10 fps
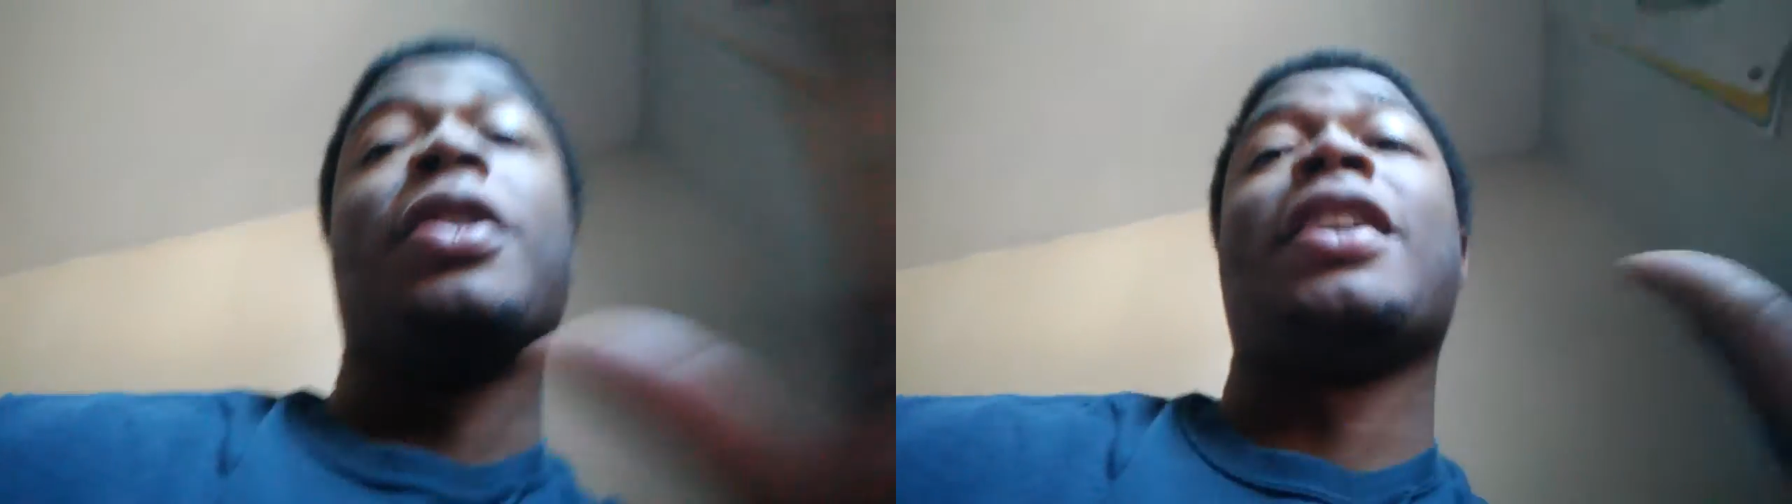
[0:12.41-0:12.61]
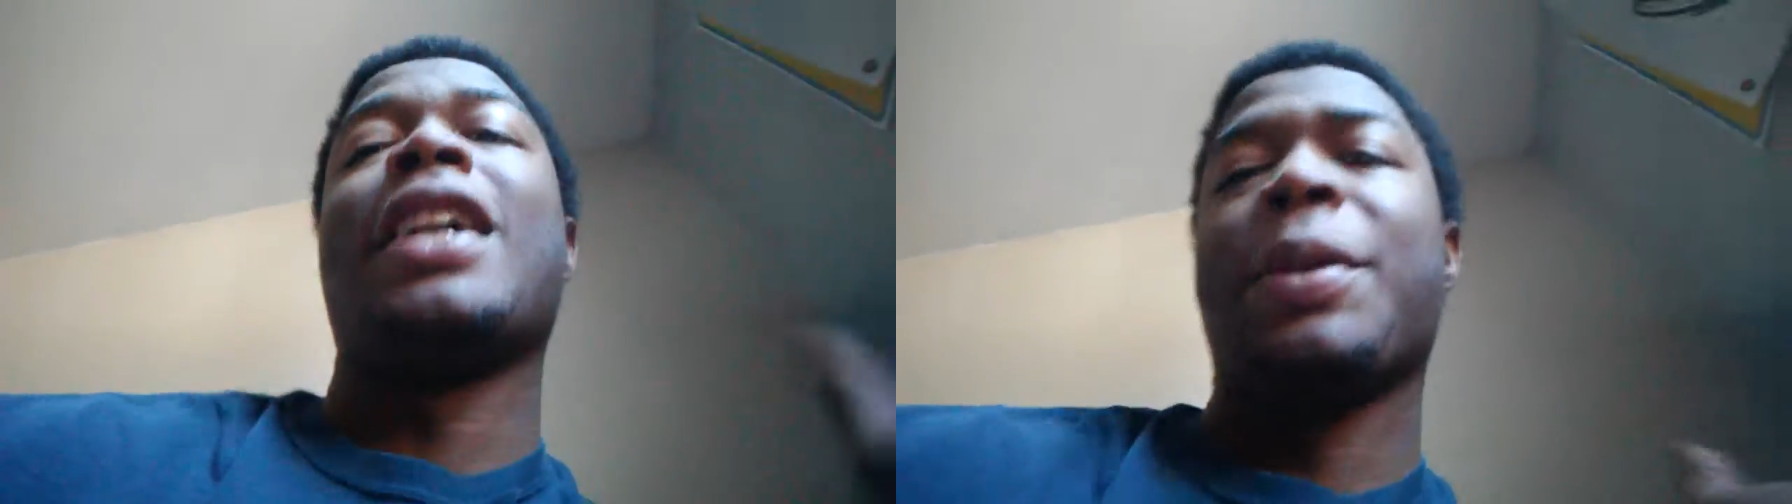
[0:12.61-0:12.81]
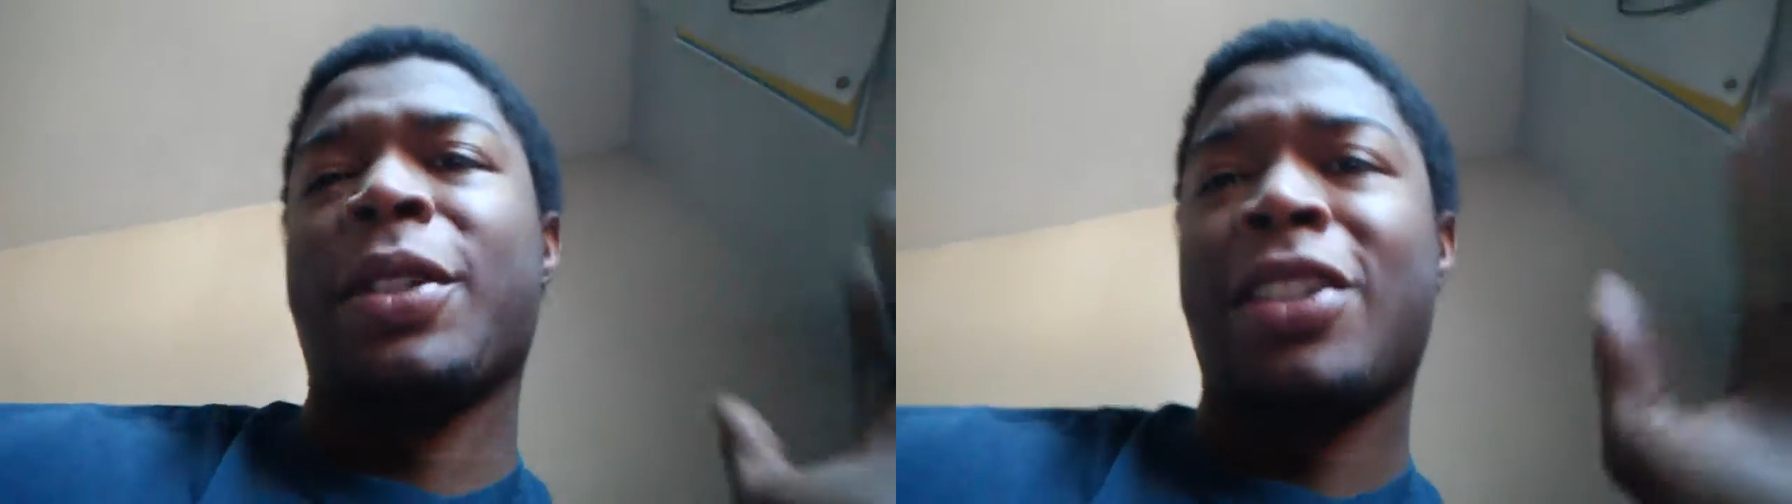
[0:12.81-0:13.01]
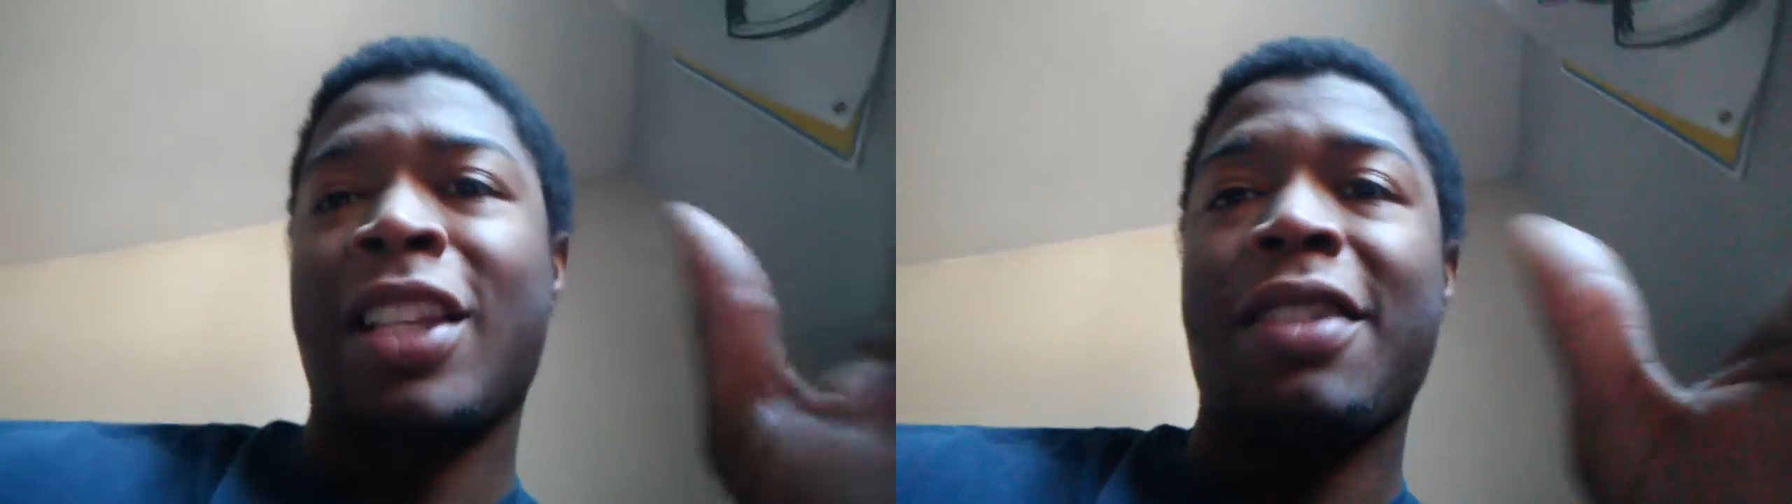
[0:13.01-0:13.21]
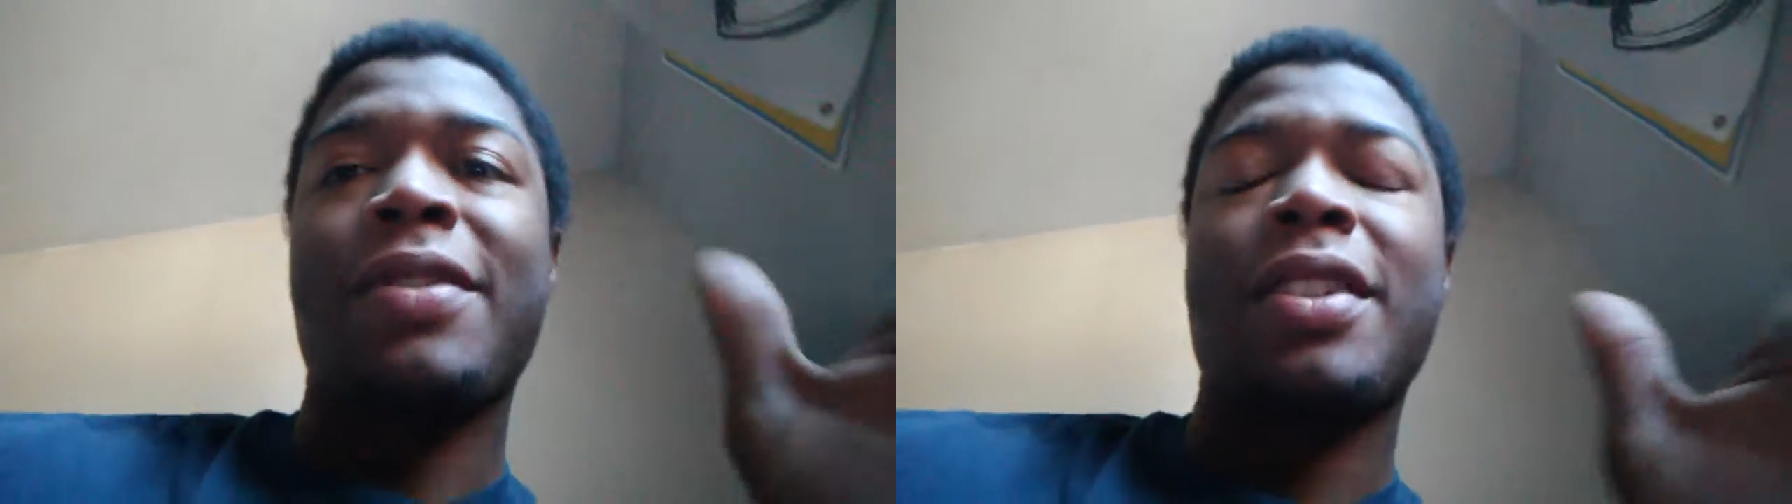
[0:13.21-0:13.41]
and I will
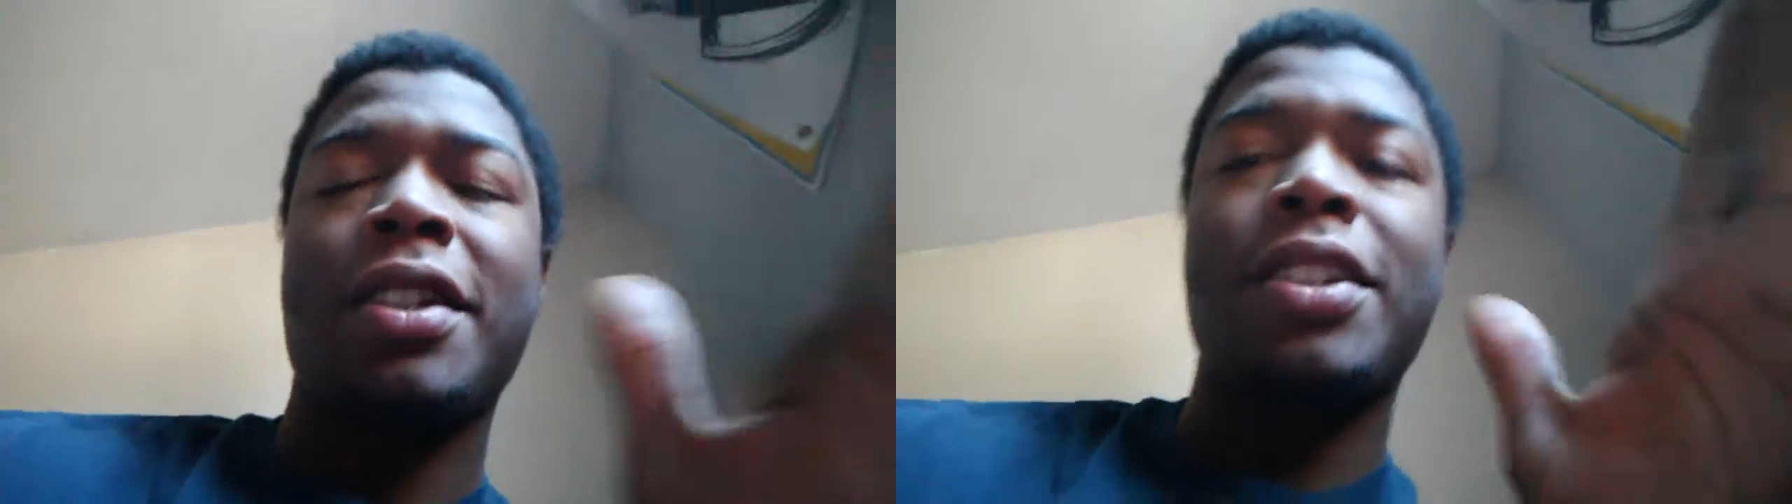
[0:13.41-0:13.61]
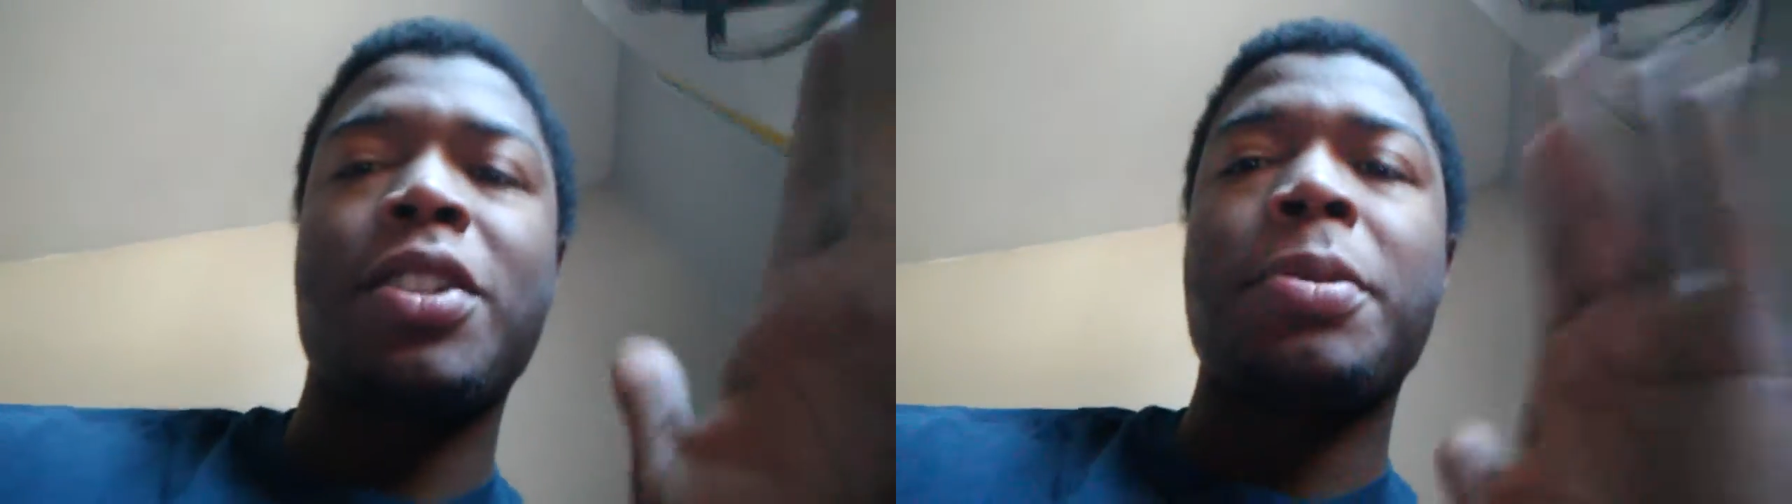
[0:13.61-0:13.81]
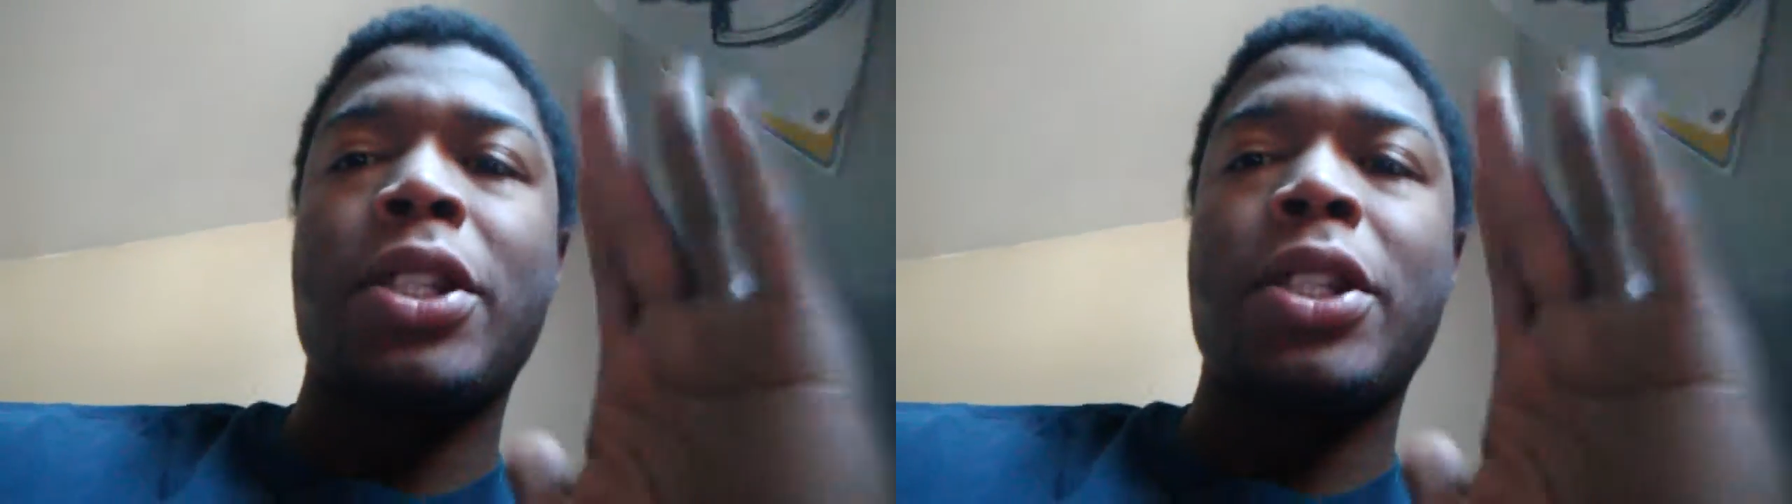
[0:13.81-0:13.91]
definitely still